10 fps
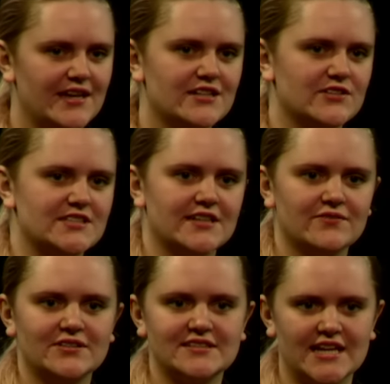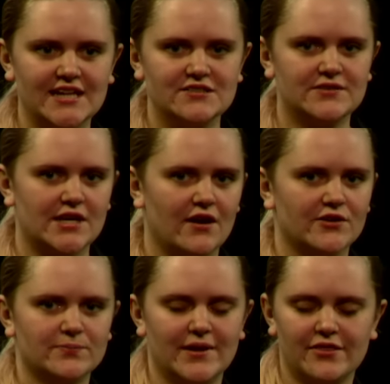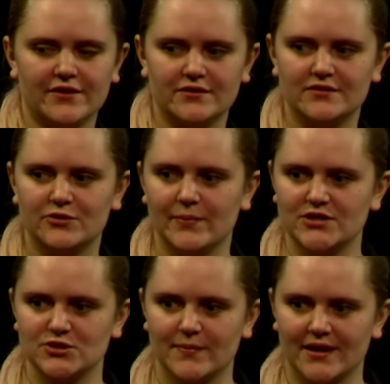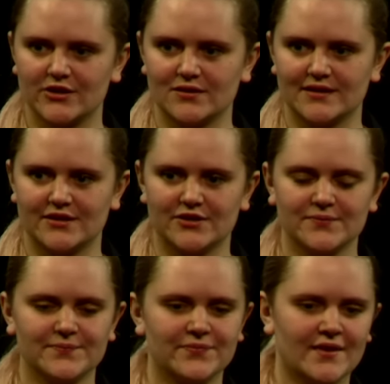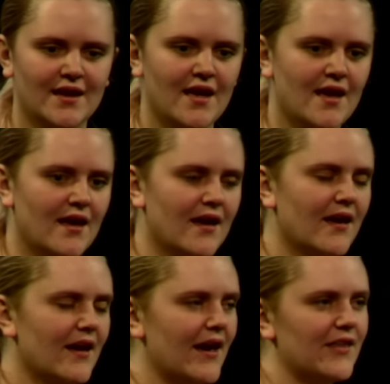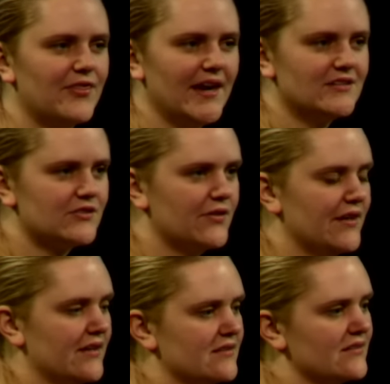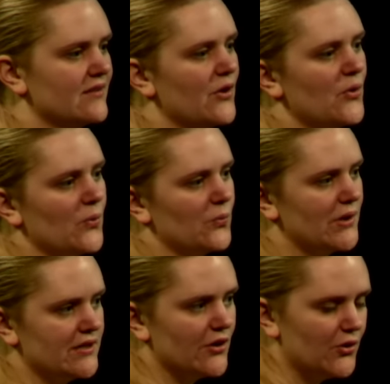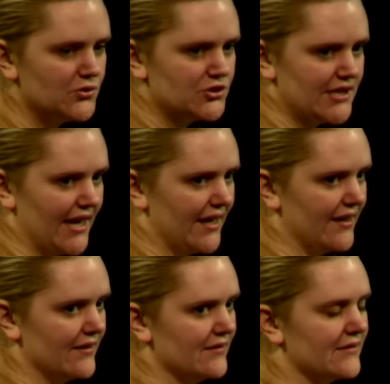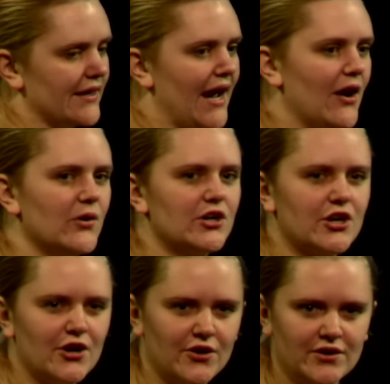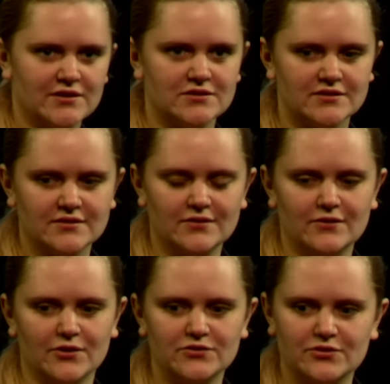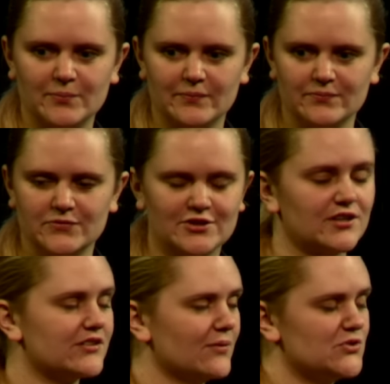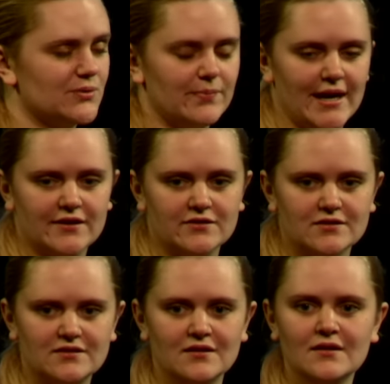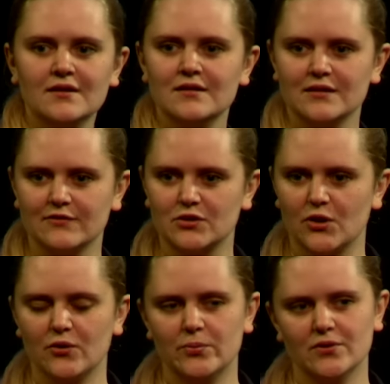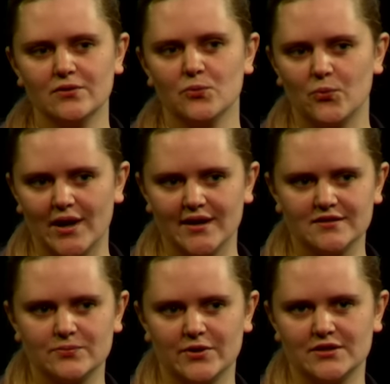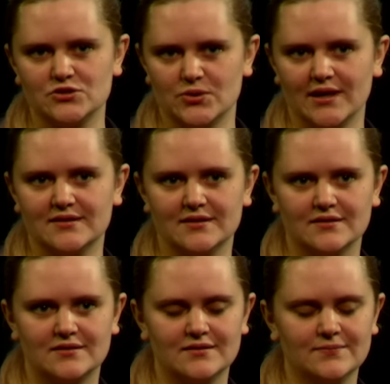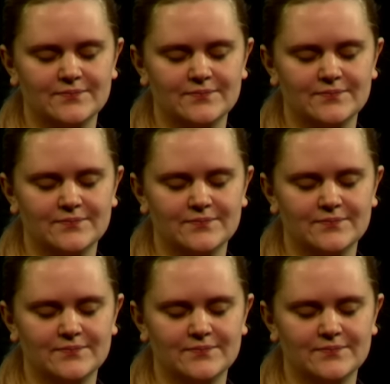innovative, state-of-the-art methods to measure microlitter. And thanks to this, we know today that our current consumption patterns leave global, widespread traces.